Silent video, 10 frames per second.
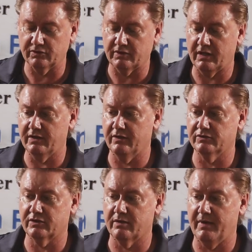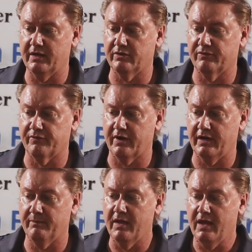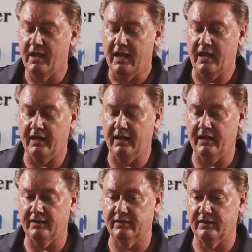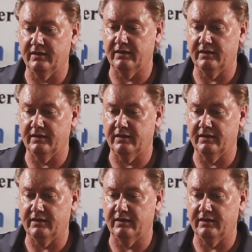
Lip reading: okay, here's a commander frame, and